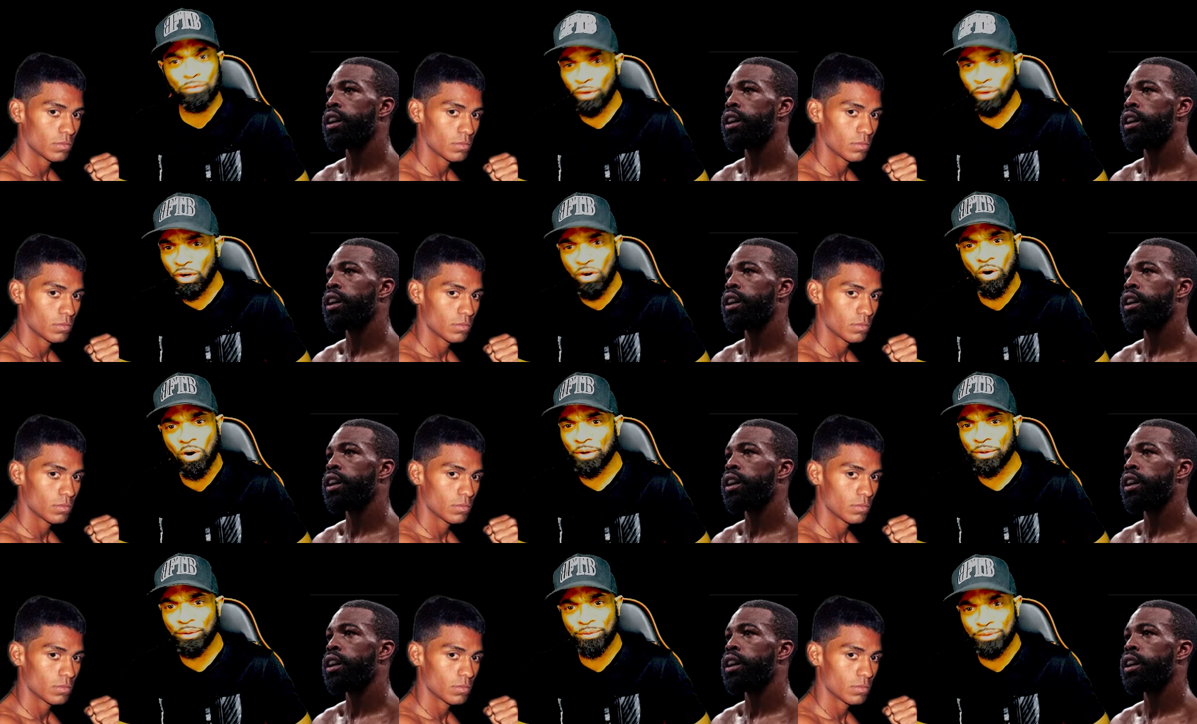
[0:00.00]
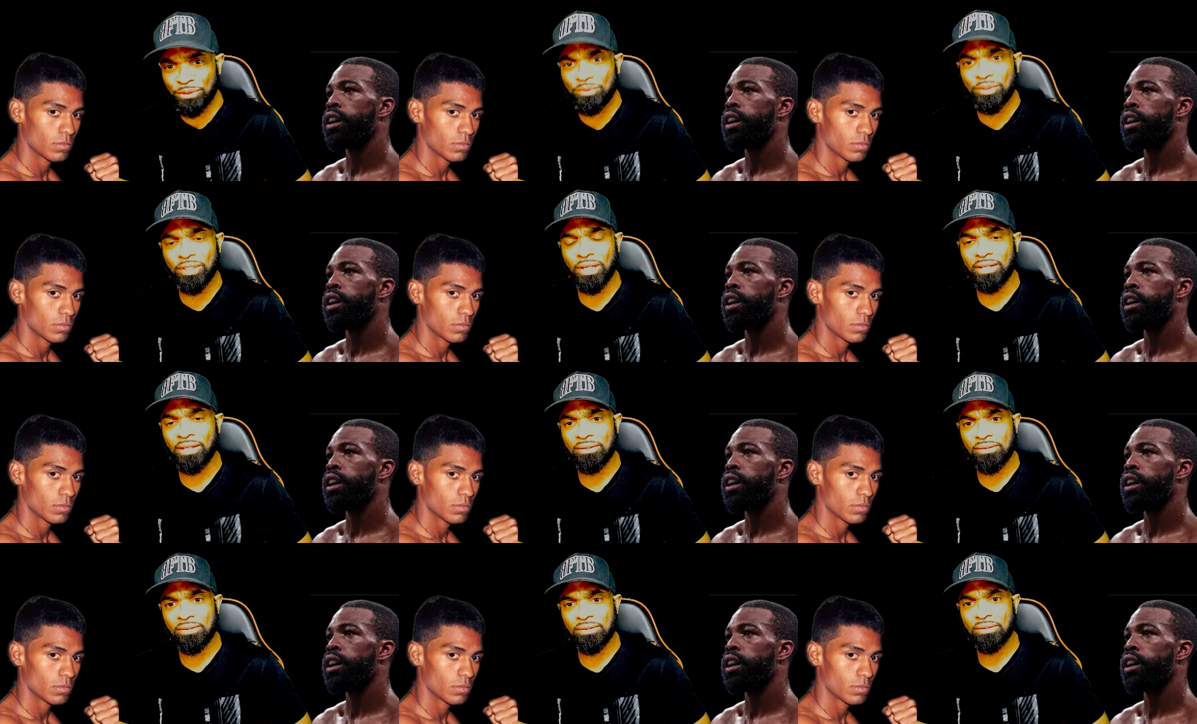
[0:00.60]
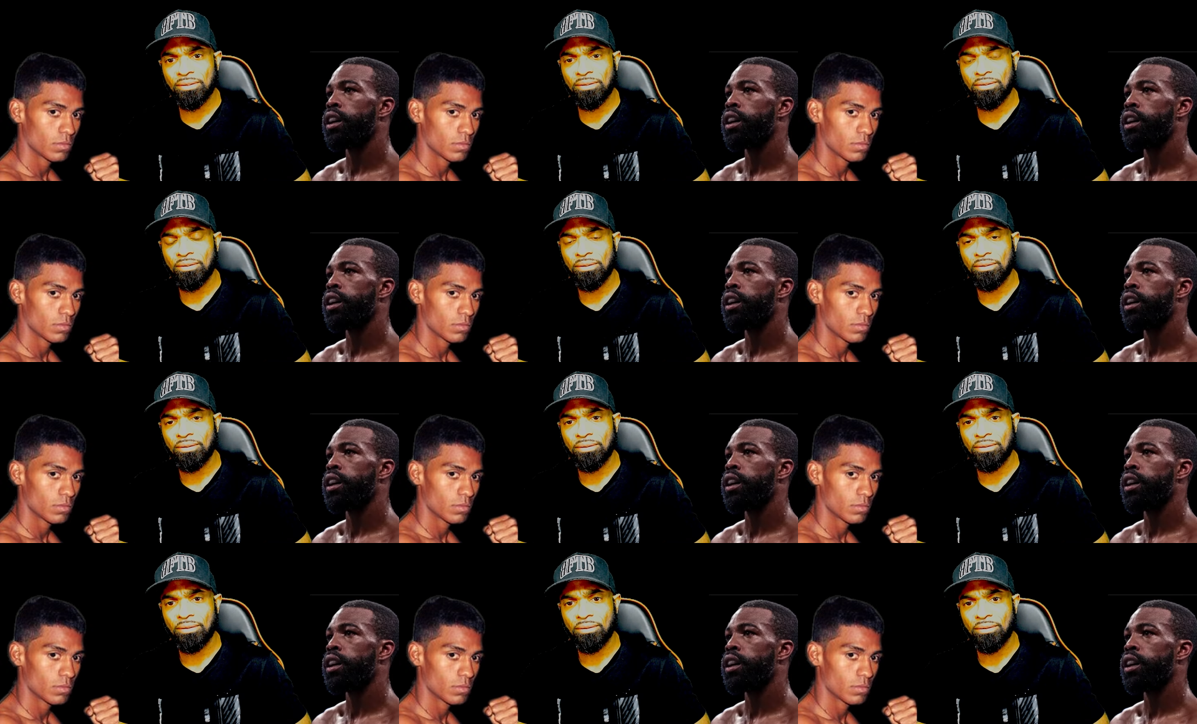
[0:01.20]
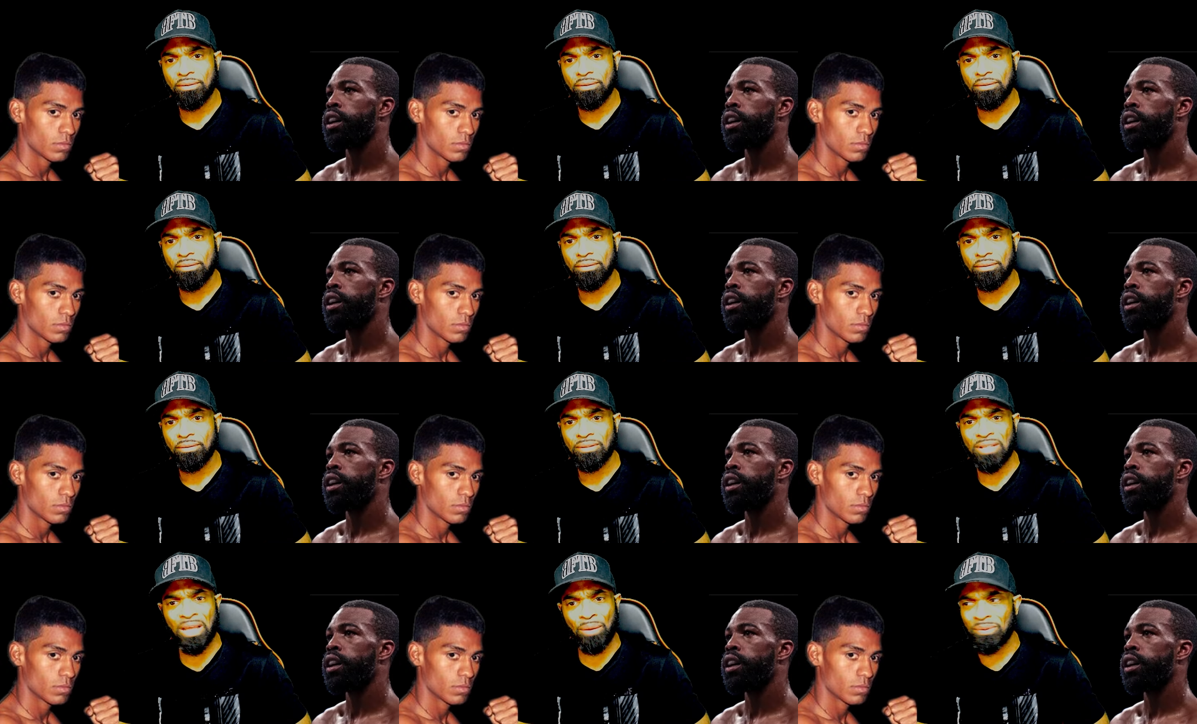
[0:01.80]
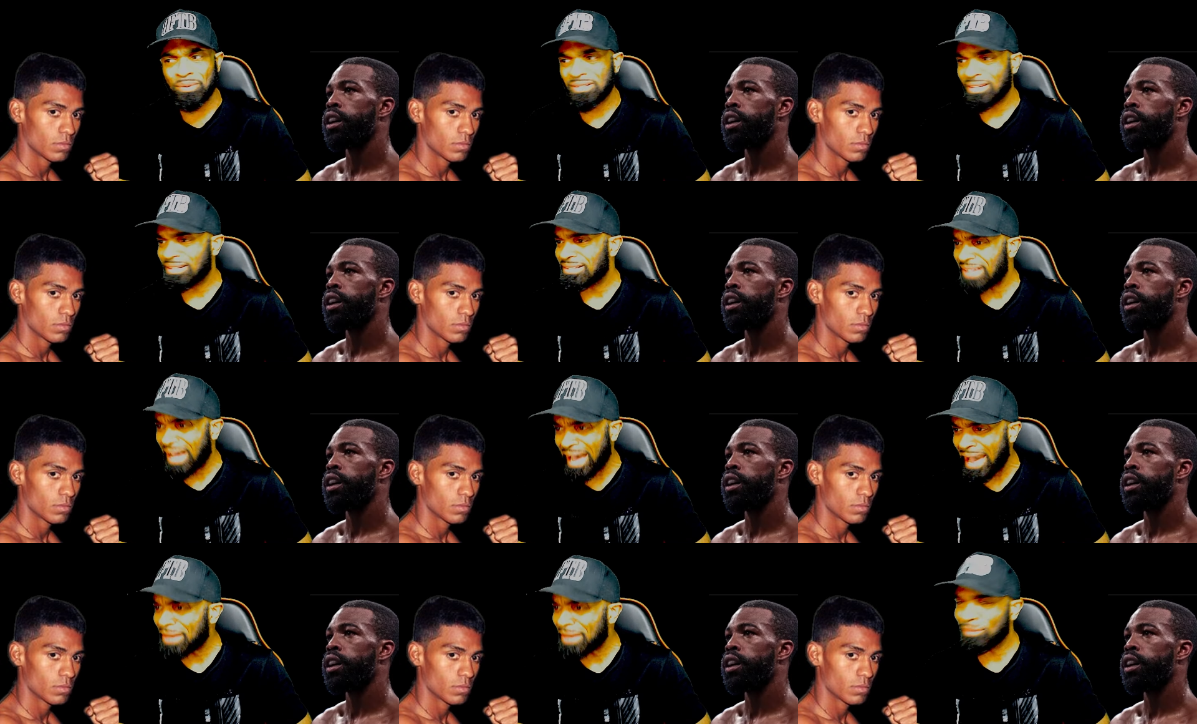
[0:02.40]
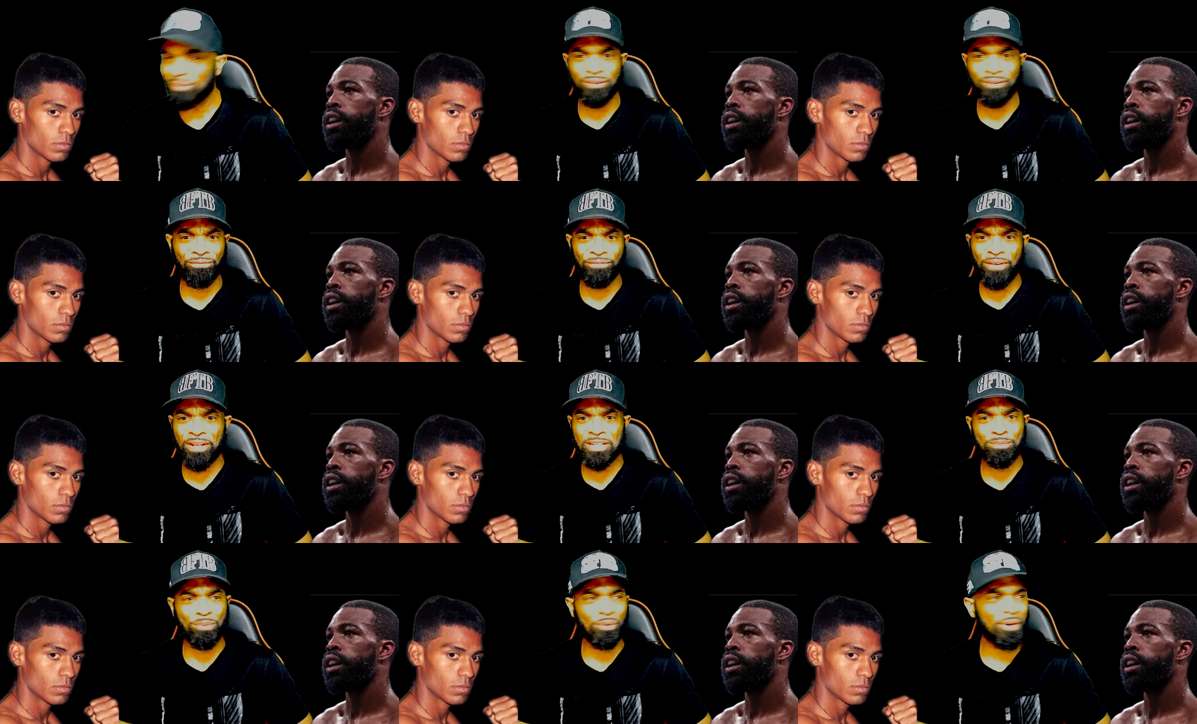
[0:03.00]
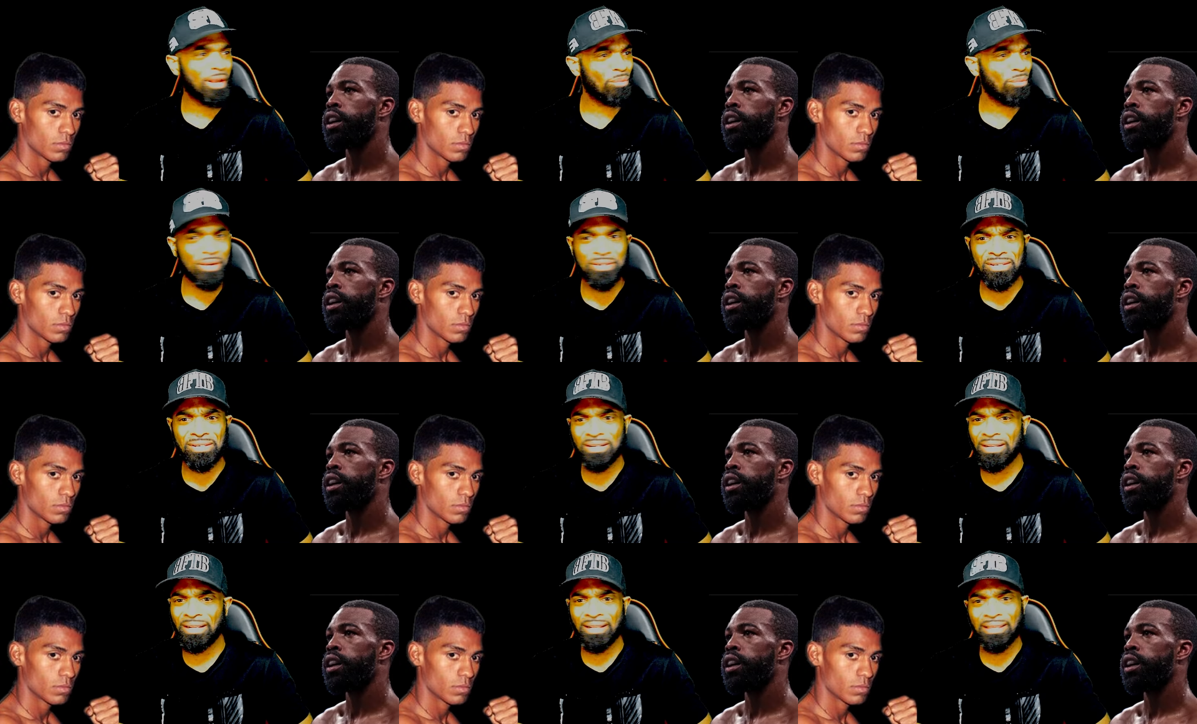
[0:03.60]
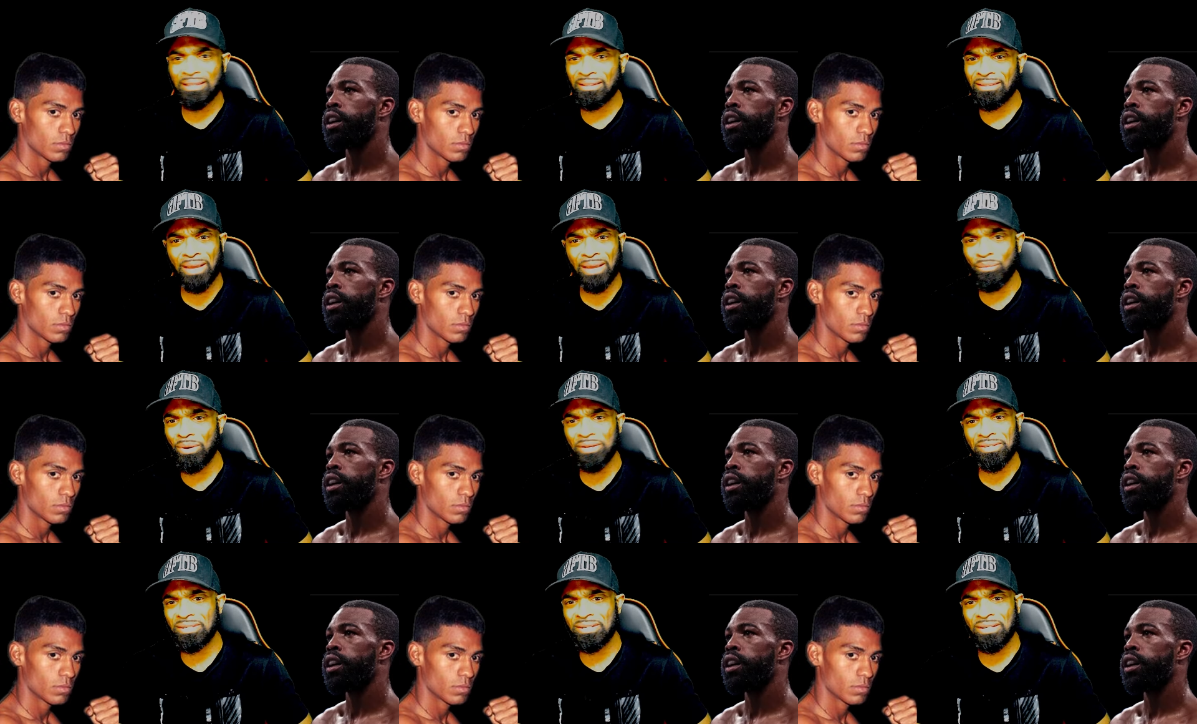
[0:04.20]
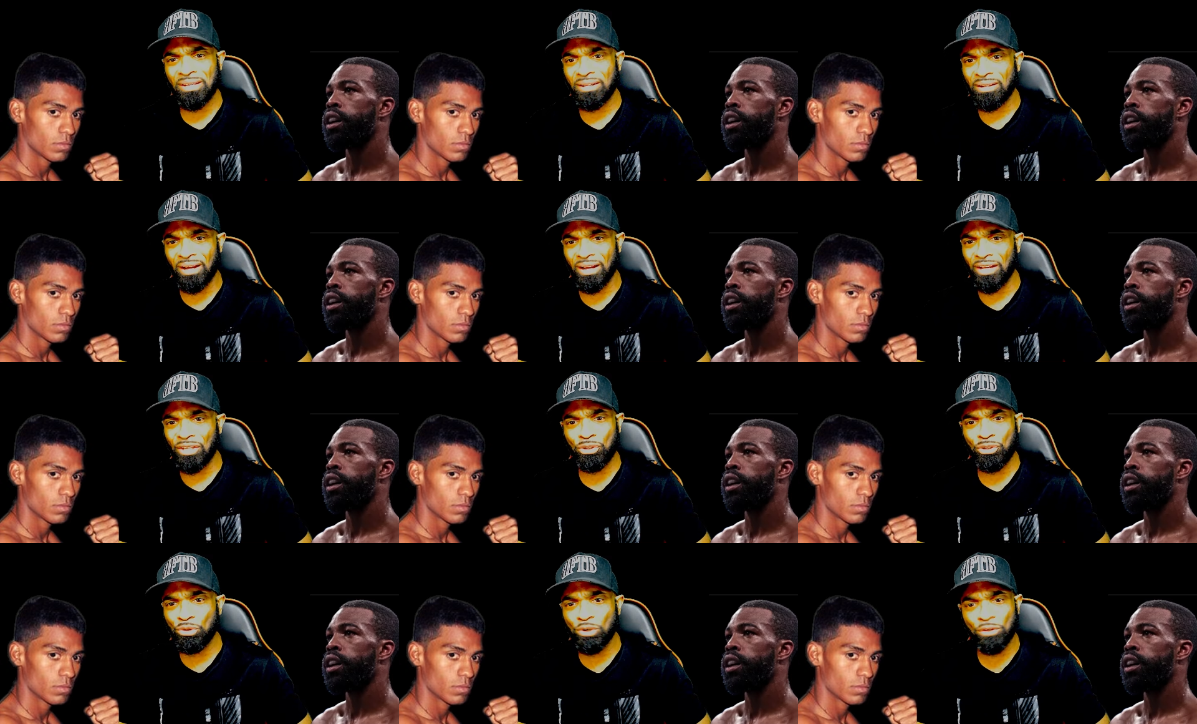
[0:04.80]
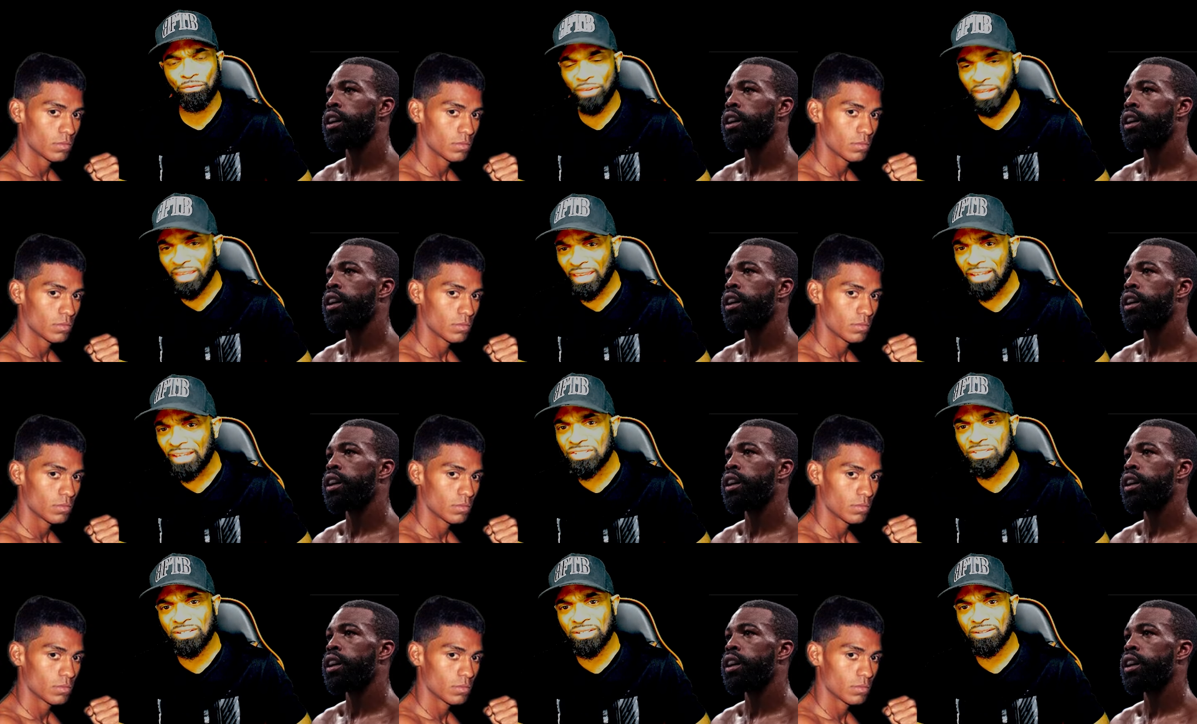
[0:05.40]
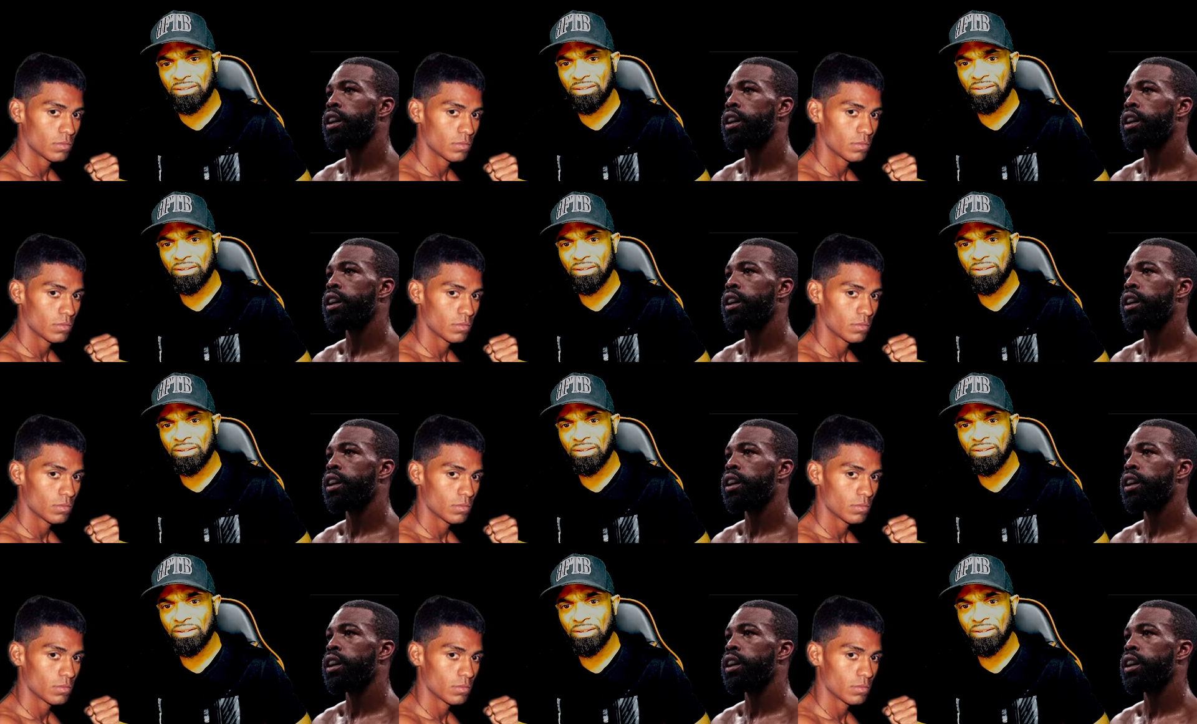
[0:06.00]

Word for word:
Speaker 1: Ricardo Nunez? That was a title defense, bro. That wasn't a that wasn't a, a unification.